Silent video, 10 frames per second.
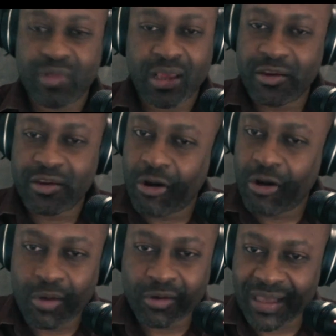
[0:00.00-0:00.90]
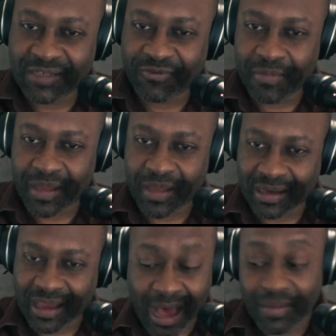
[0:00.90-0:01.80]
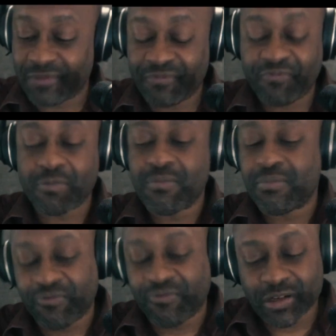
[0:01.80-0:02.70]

and your whole motivation for being a comic and for